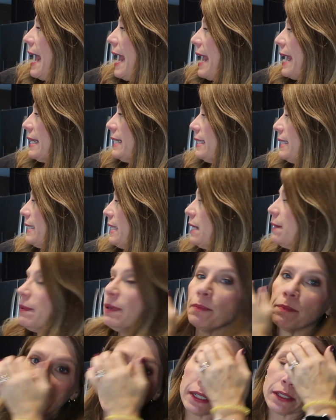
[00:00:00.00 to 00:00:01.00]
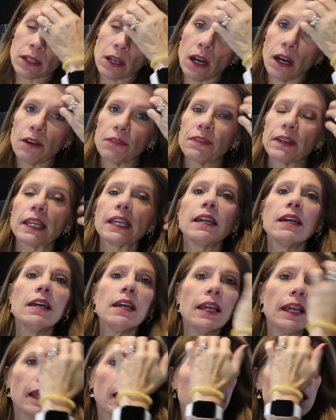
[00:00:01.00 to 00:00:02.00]
and cinnamon bun coffee.
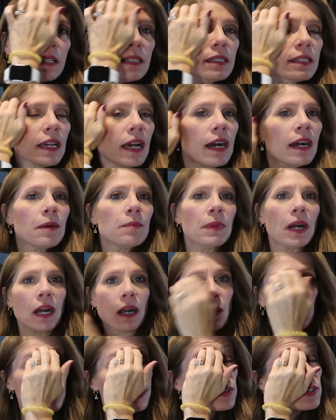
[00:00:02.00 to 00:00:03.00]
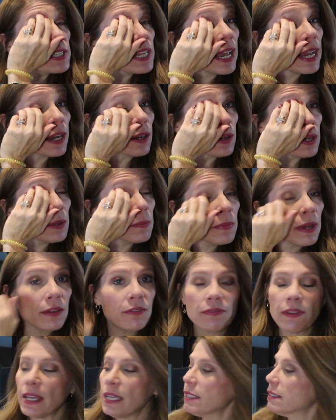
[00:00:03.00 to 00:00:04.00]
And, um, oh, there's hair in my
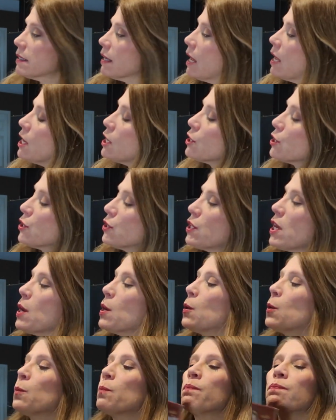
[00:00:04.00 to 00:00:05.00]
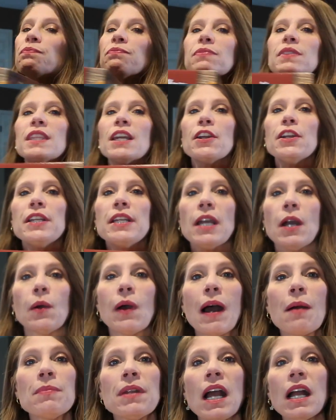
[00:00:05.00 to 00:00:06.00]
face. So there you go.
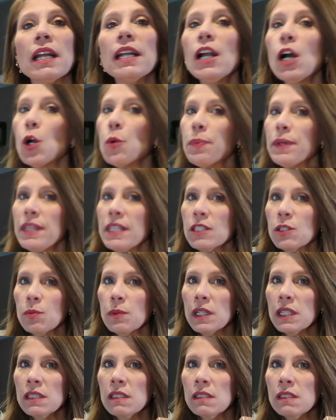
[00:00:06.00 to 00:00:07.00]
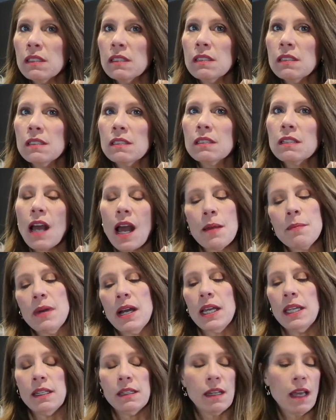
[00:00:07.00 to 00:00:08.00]
I'm not gonna open this one. I
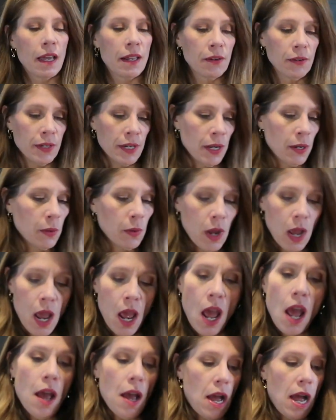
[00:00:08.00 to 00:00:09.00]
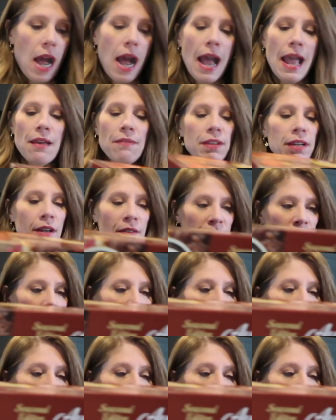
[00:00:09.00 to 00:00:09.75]
might, I don't know. I have enough